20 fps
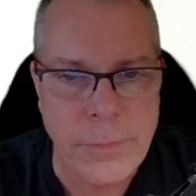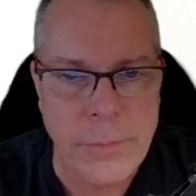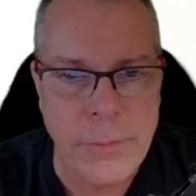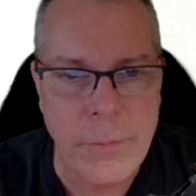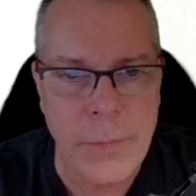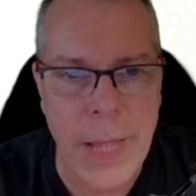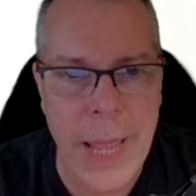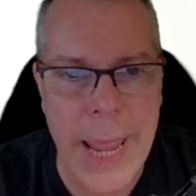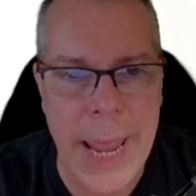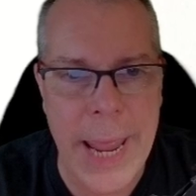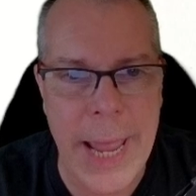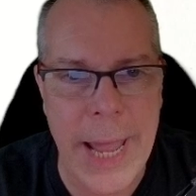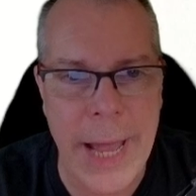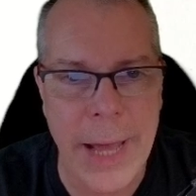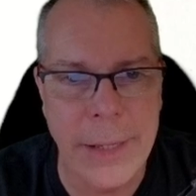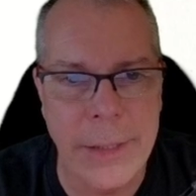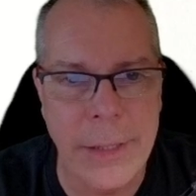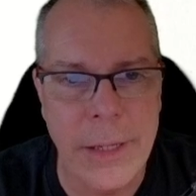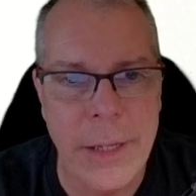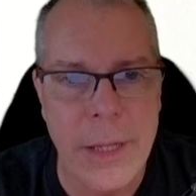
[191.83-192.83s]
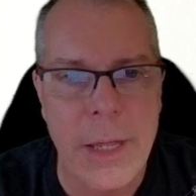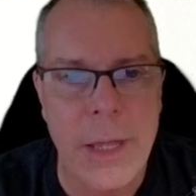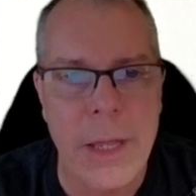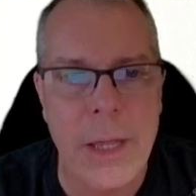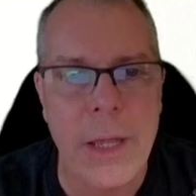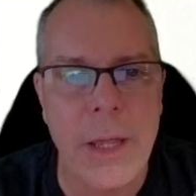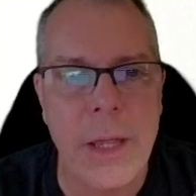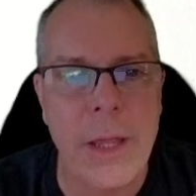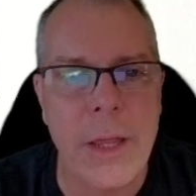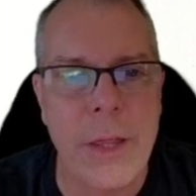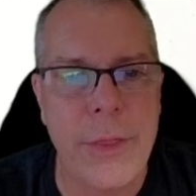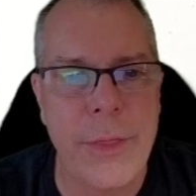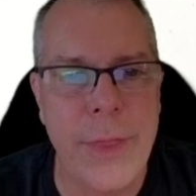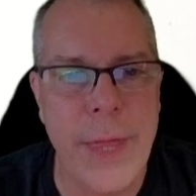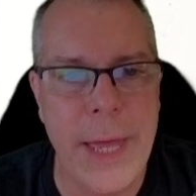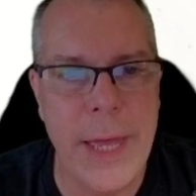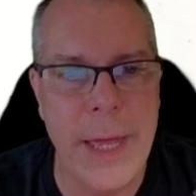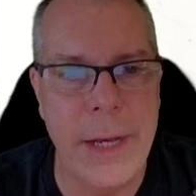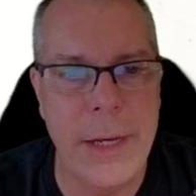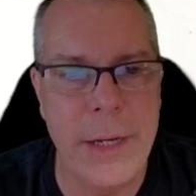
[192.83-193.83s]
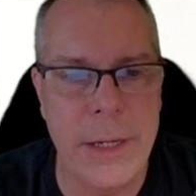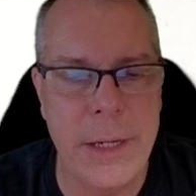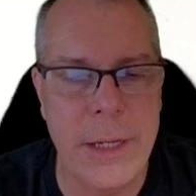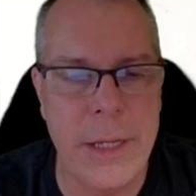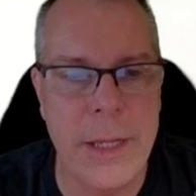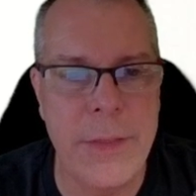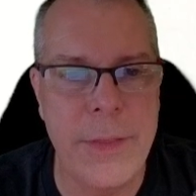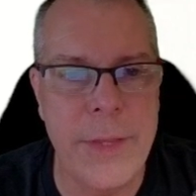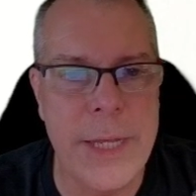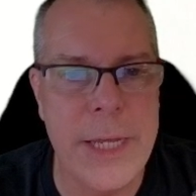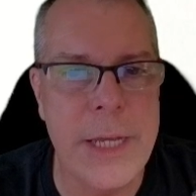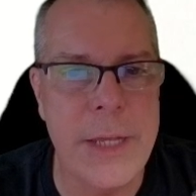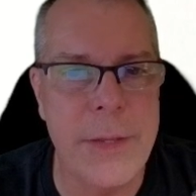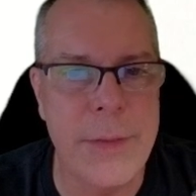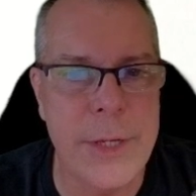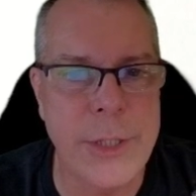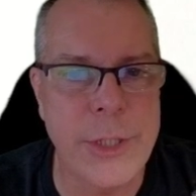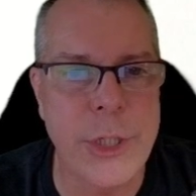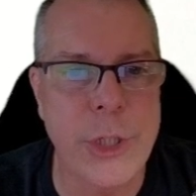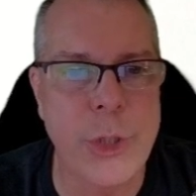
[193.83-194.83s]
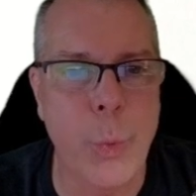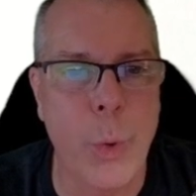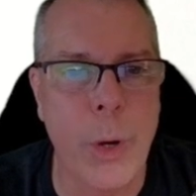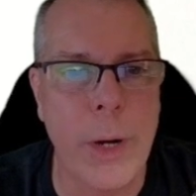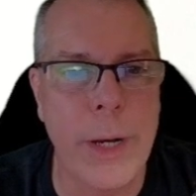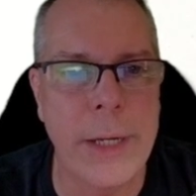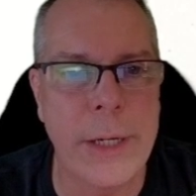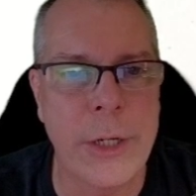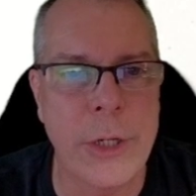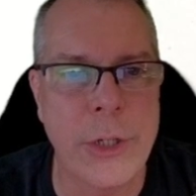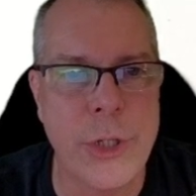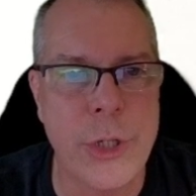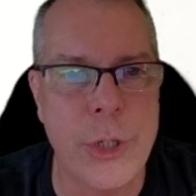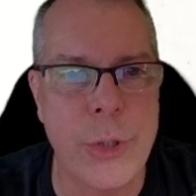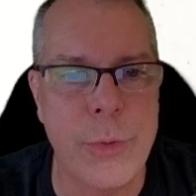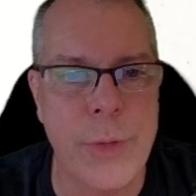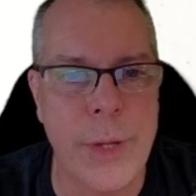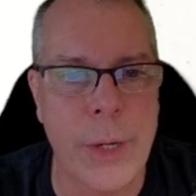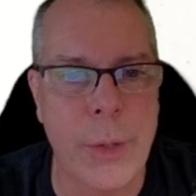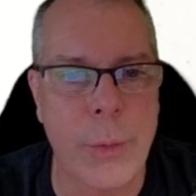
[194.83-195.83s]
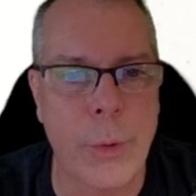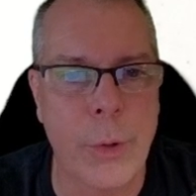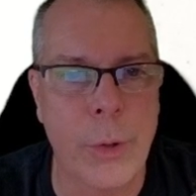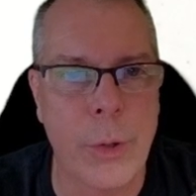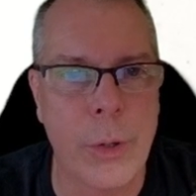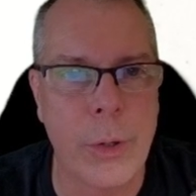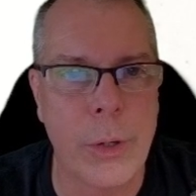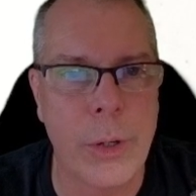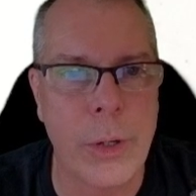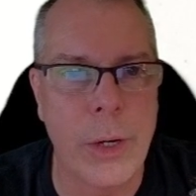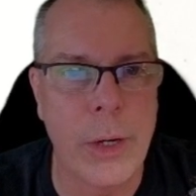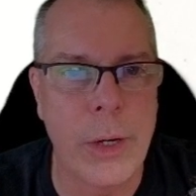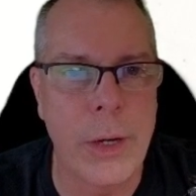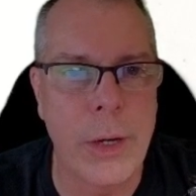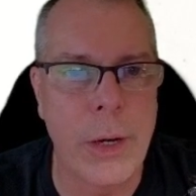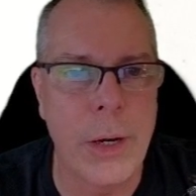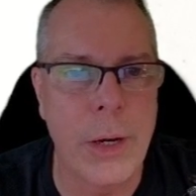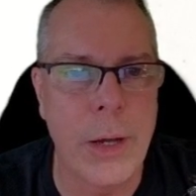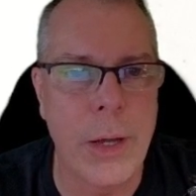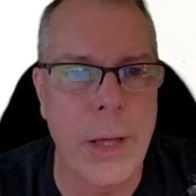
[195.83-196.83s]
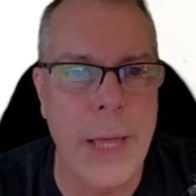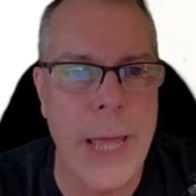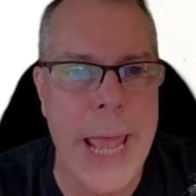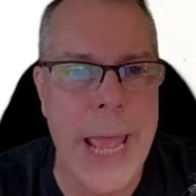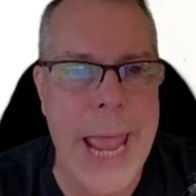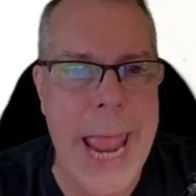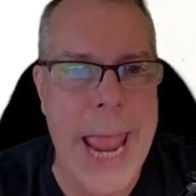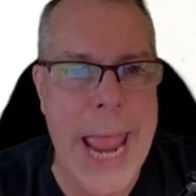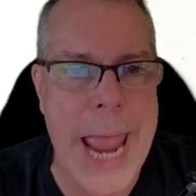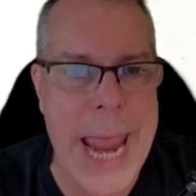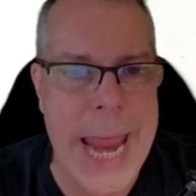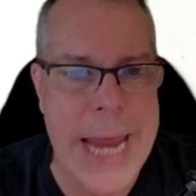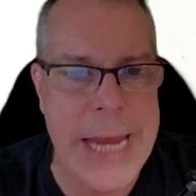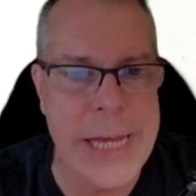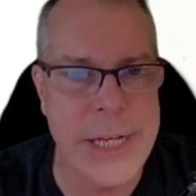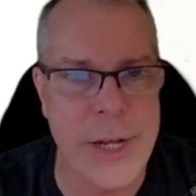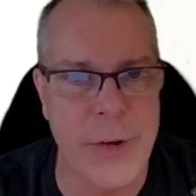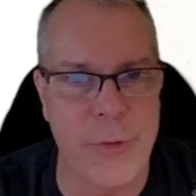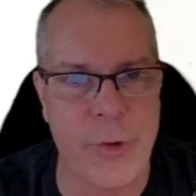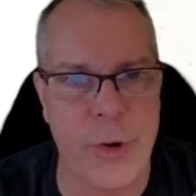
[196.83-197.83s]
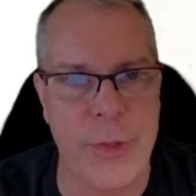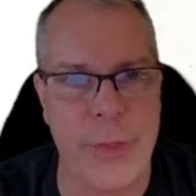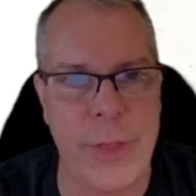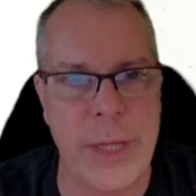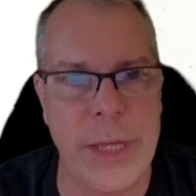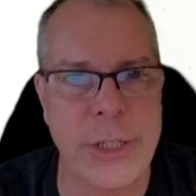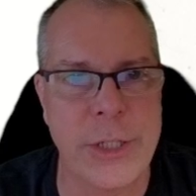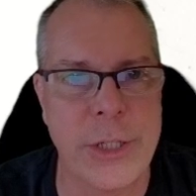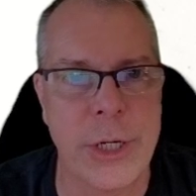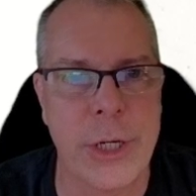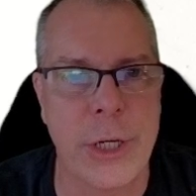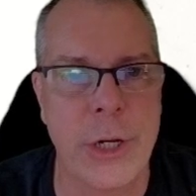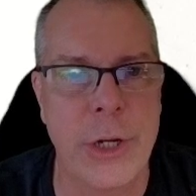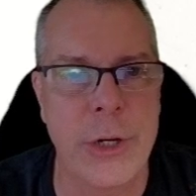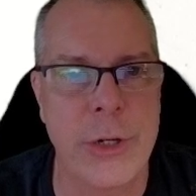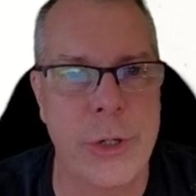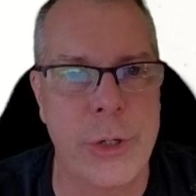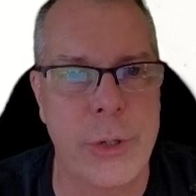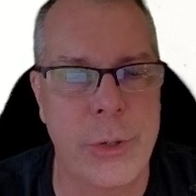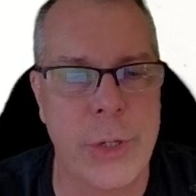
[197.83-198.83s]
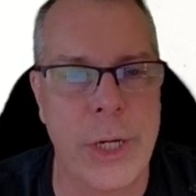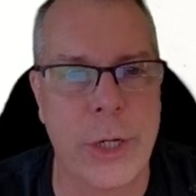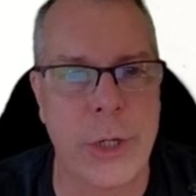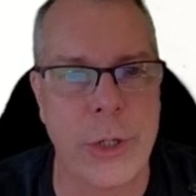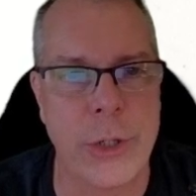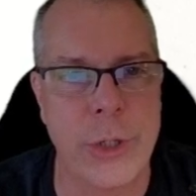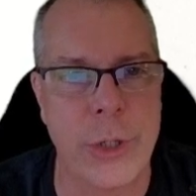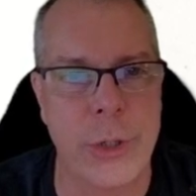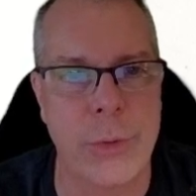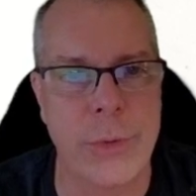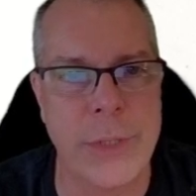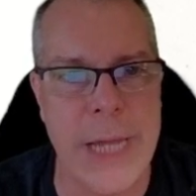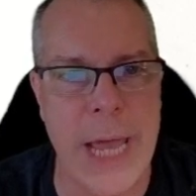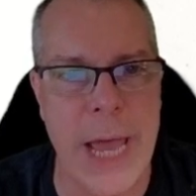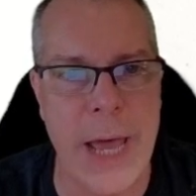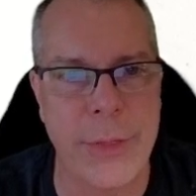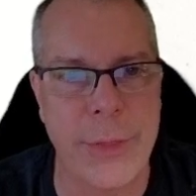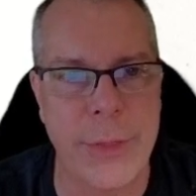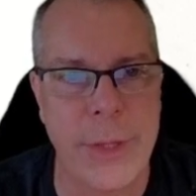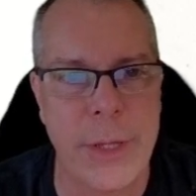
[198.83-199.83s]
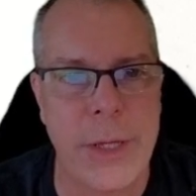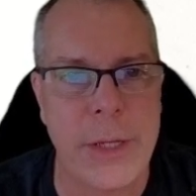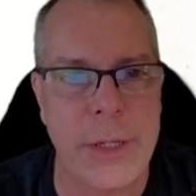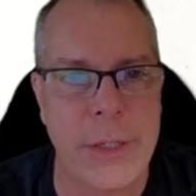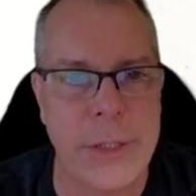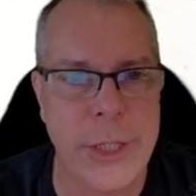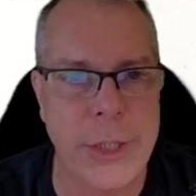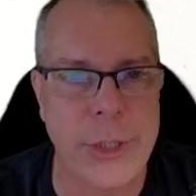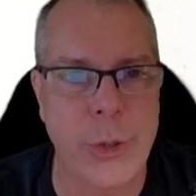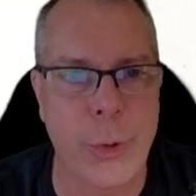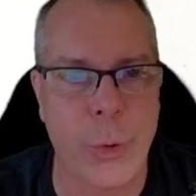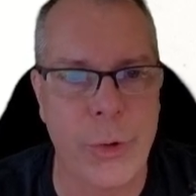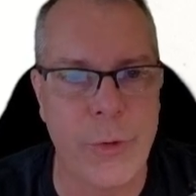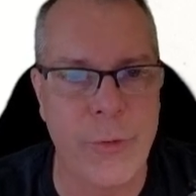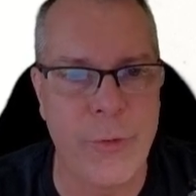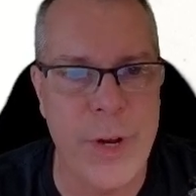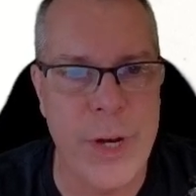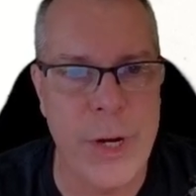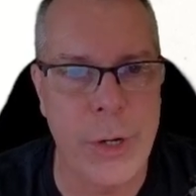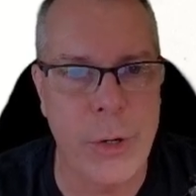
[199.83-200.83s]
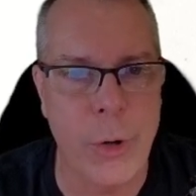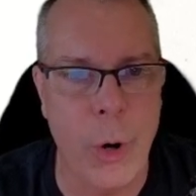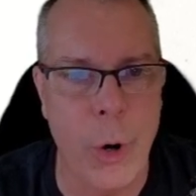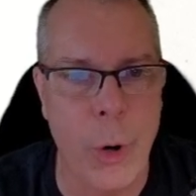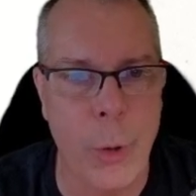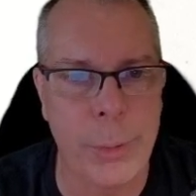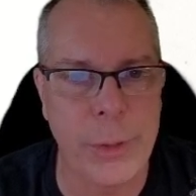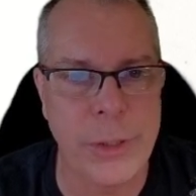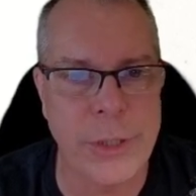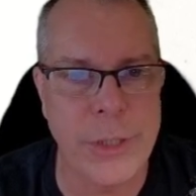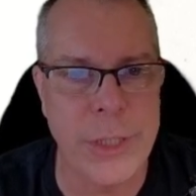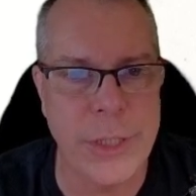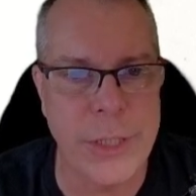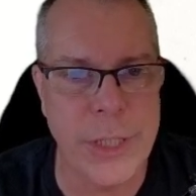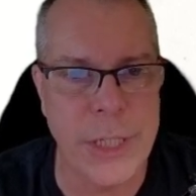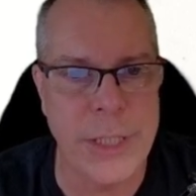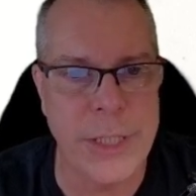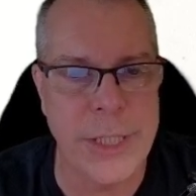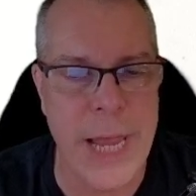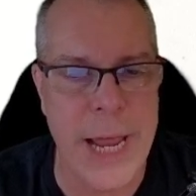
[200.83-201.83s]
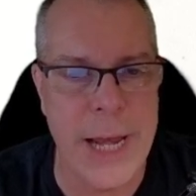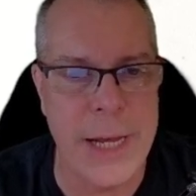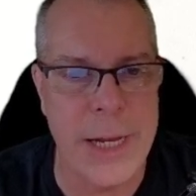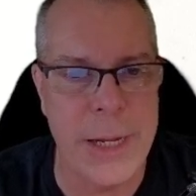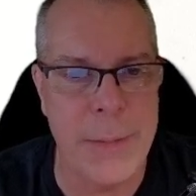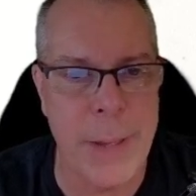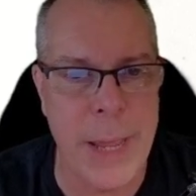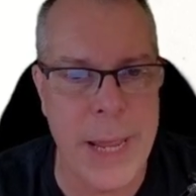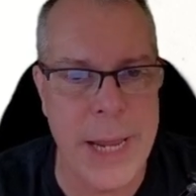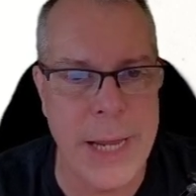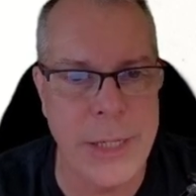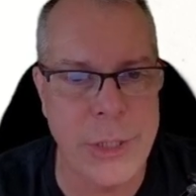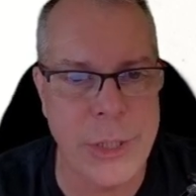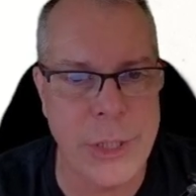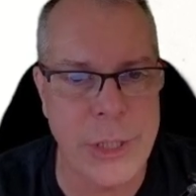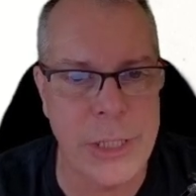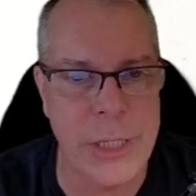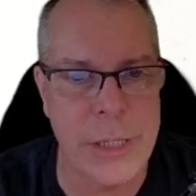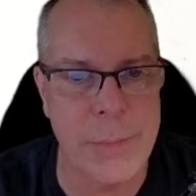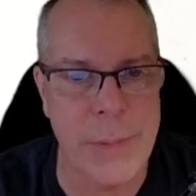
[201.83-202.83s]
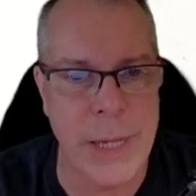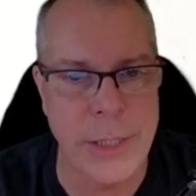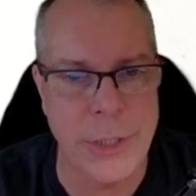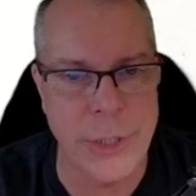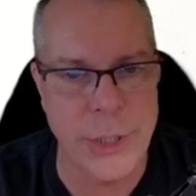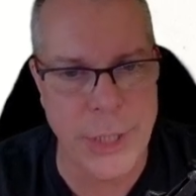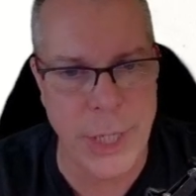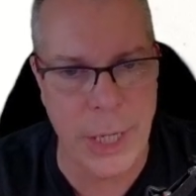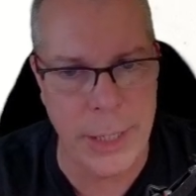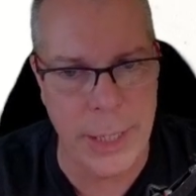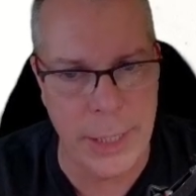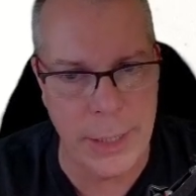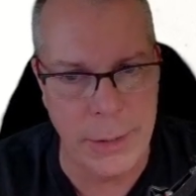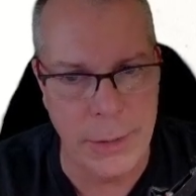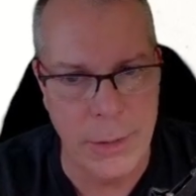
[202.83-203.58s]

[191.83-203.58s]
and then this is what it could do. There were 8 different things it could do. It could do death, discord, fear, hopelessness, insanity, pain, sleep, and stunning.